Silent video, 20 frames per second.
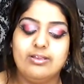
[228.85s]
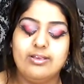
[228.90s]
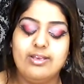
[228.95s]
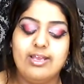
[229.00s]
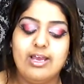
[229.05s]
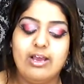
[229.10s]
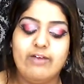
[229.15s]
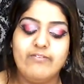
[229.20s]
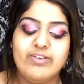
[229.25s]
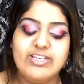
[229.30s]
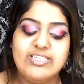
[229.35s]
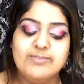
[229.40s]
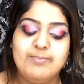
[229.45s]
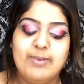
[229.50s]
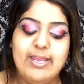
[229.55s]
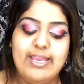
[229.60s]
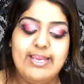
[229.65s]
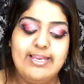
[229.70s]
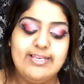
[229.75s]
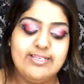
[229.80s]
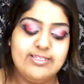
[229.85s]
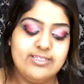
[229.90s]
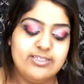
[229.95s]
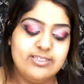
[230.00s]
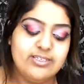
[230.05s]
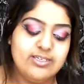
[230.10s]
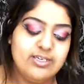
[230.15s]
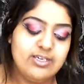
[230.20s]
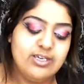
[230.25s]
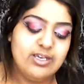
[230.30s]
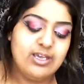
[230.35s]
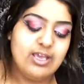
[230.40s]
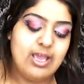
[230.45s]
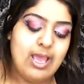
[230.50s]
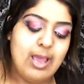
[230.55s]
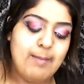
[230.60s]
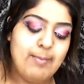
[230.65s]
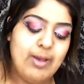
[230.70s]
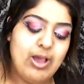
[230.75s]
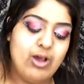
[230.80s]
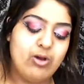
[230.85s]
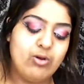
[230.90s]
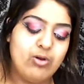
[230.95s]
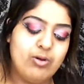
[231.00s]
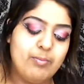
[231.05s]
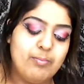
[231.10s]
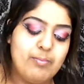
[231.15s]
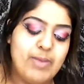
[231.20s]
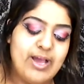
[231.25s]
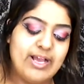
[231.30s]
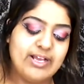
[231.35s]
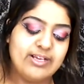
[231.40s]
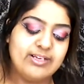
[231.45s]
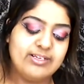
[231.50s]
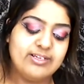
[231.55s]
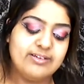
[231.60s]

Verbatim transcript: Now, I've explained about MAC